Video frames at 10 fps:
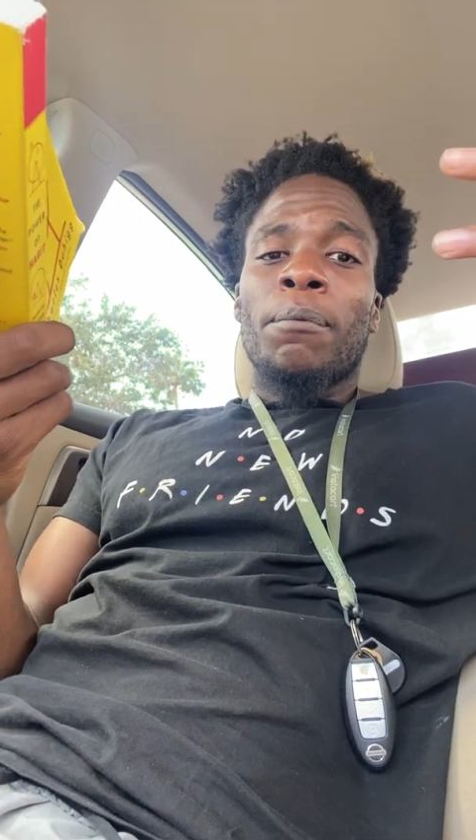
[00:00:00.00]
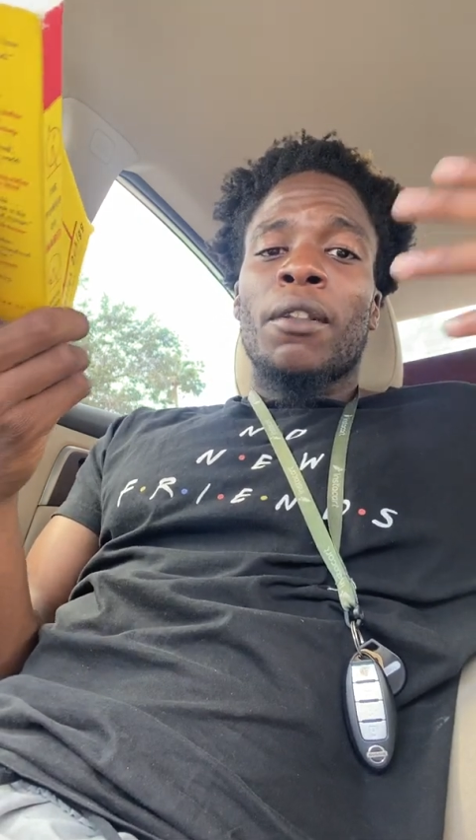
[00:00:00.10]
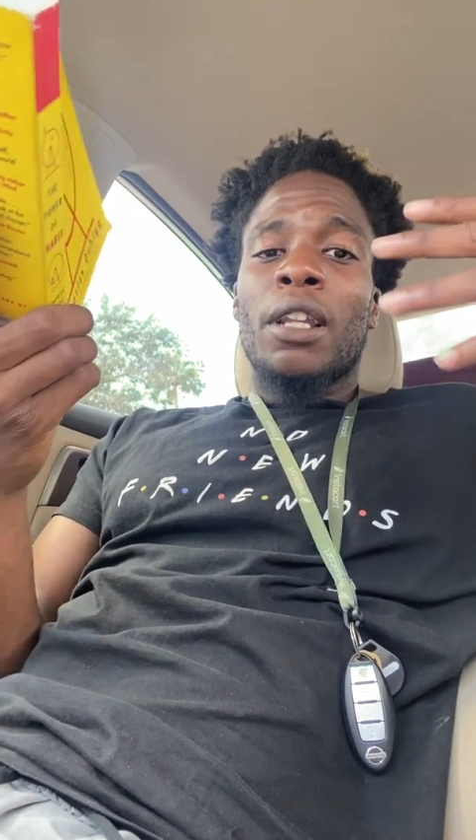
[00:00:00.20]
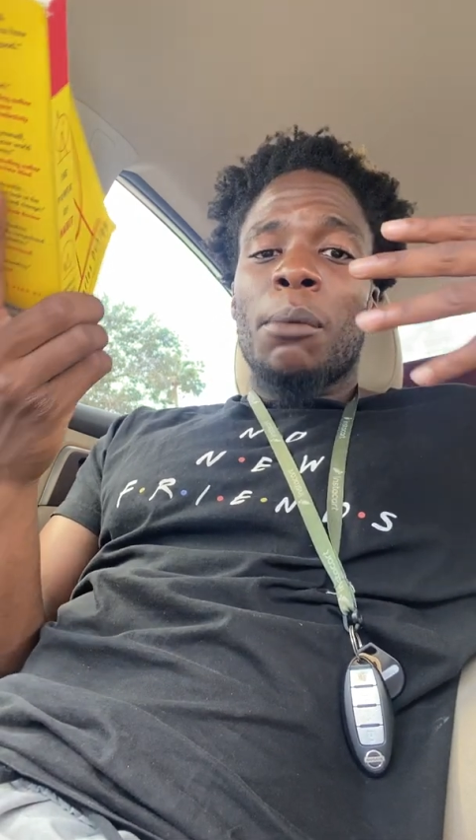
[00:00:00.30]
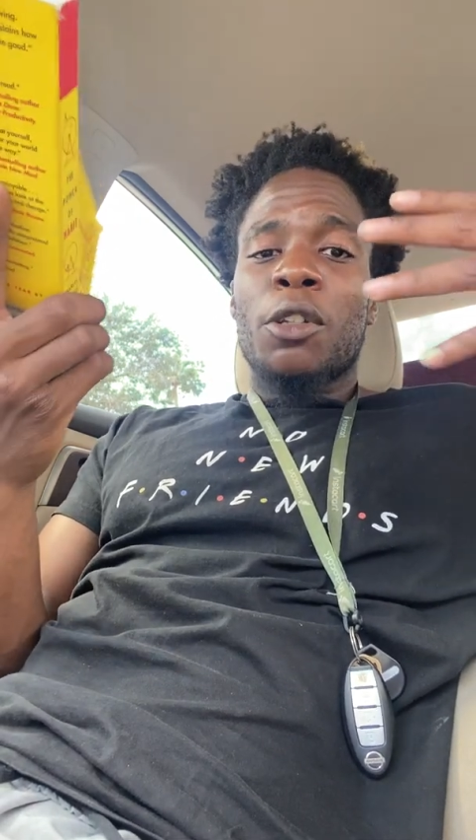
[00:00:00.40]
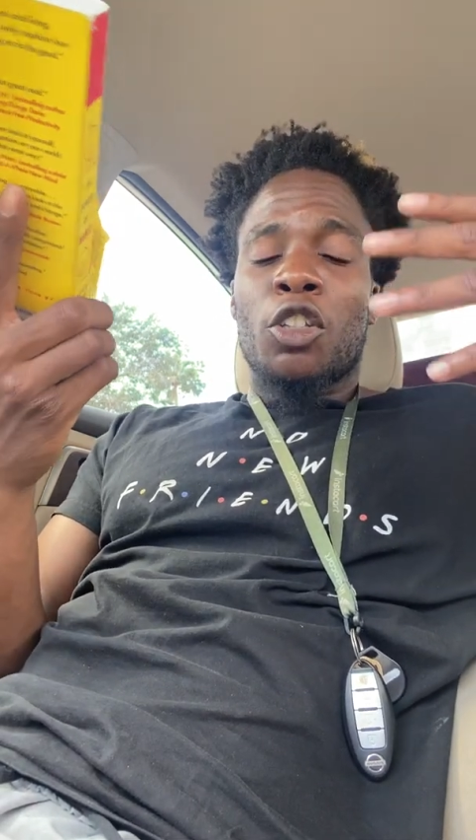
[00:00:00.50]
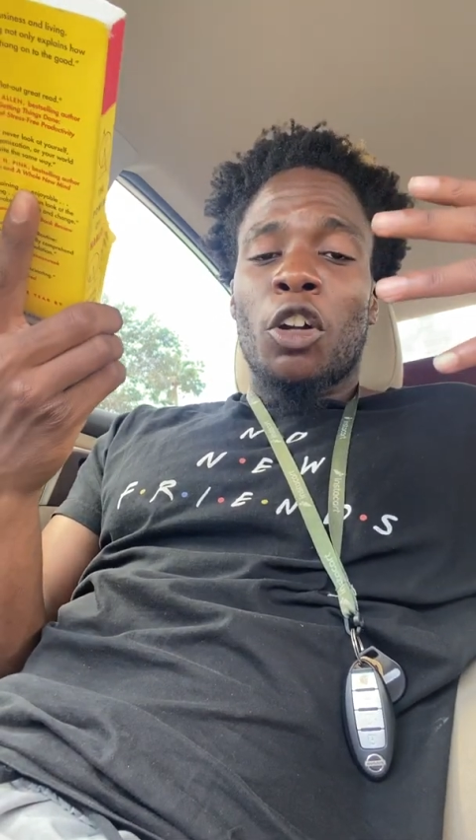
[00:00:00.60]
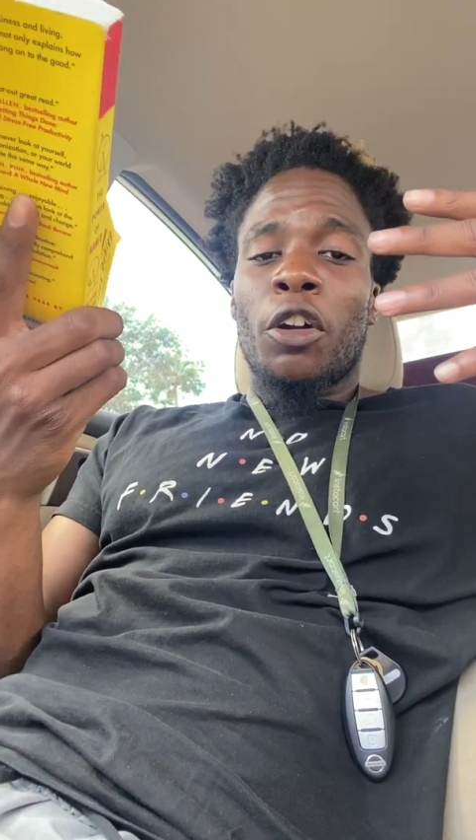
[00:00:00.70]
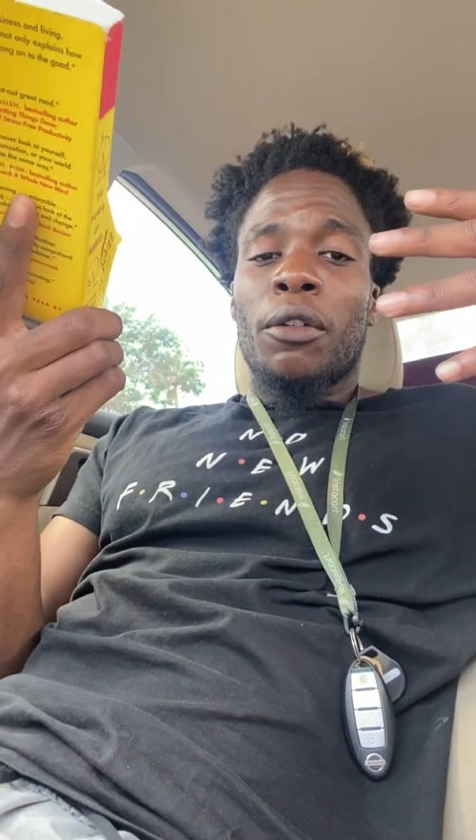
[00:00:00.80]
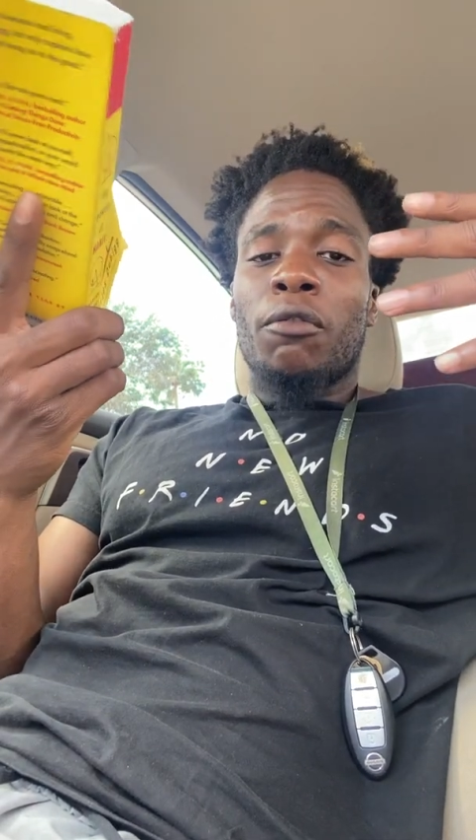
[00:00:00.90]
let me
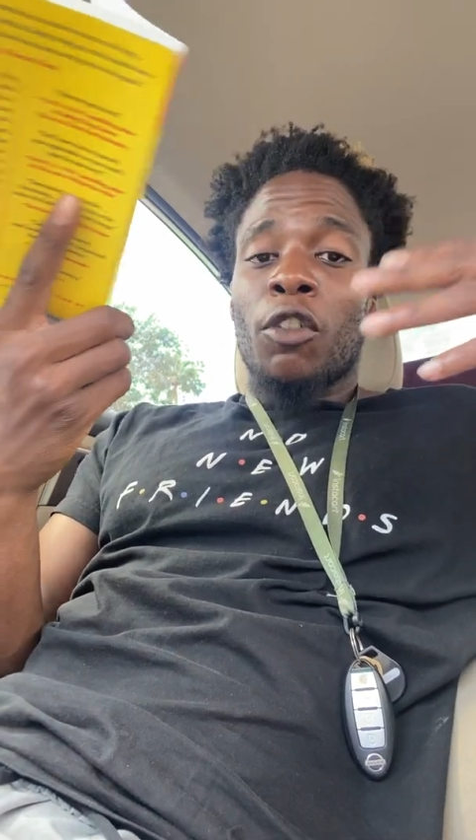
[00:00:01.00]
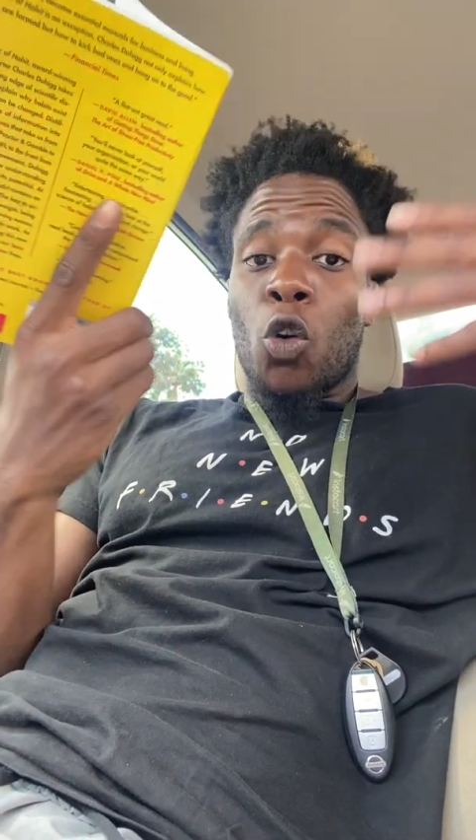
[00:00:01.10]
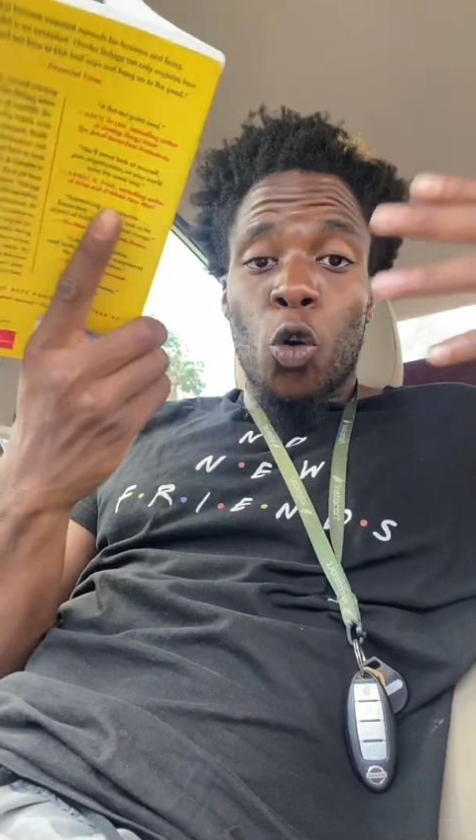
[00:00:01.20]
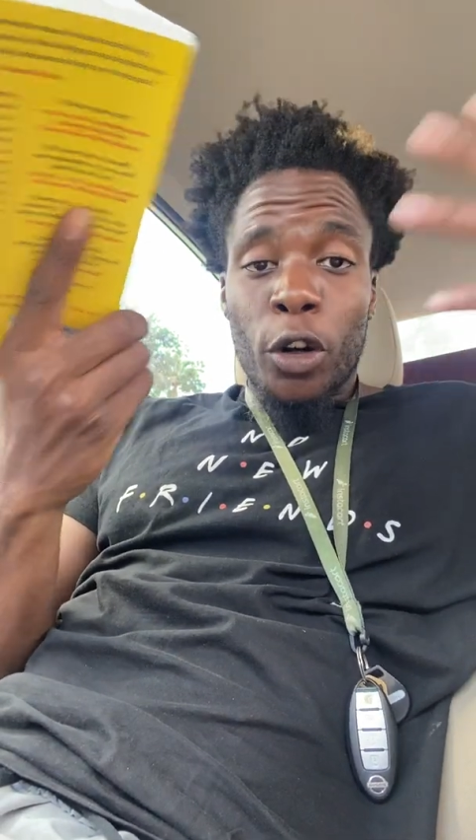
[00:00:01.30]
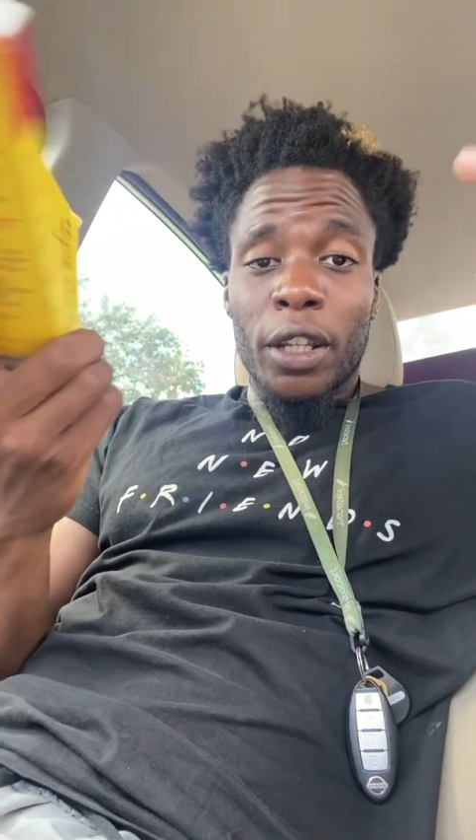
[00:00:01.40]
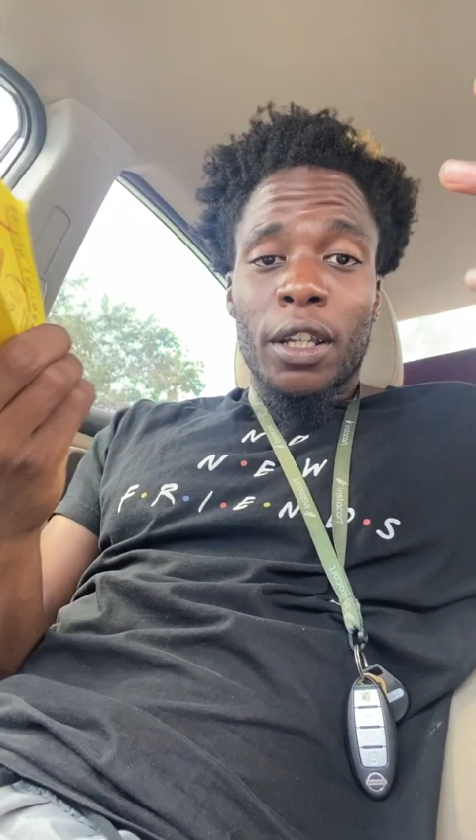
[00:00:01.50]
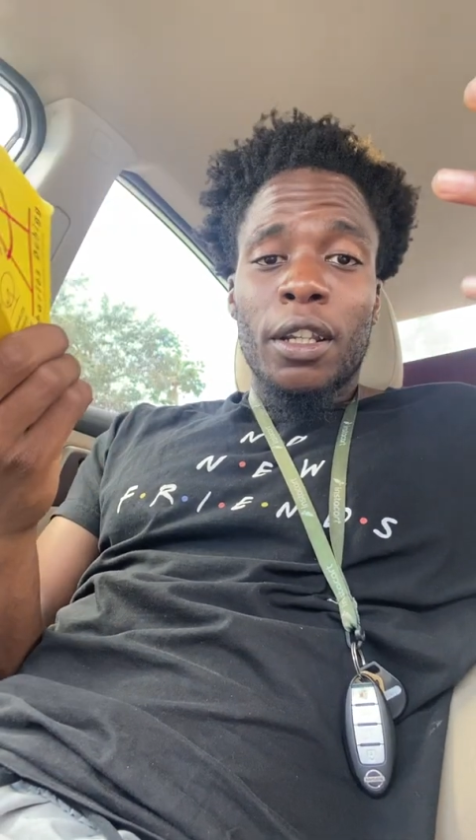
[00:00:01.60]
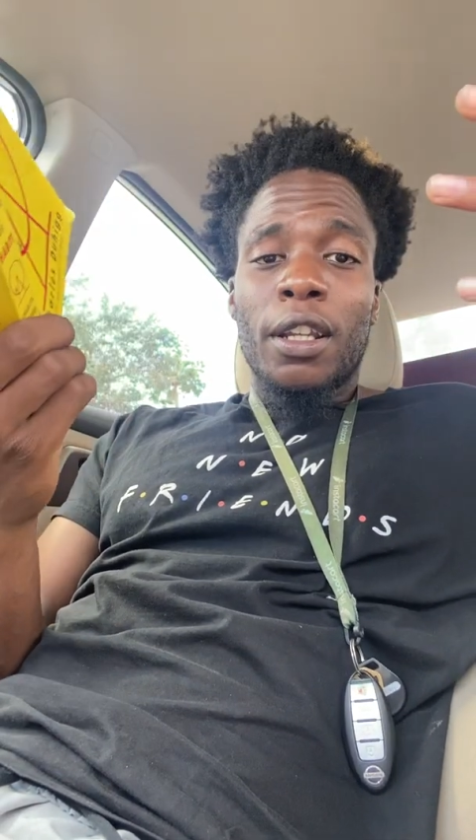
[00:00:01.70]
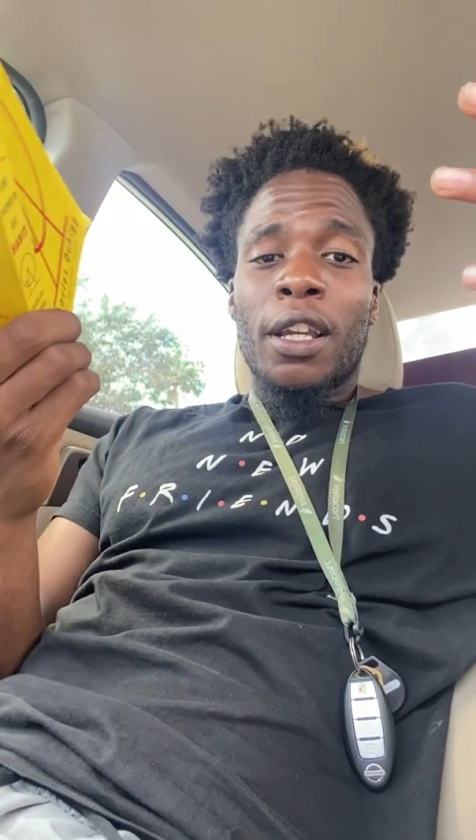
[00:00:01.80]
start recording it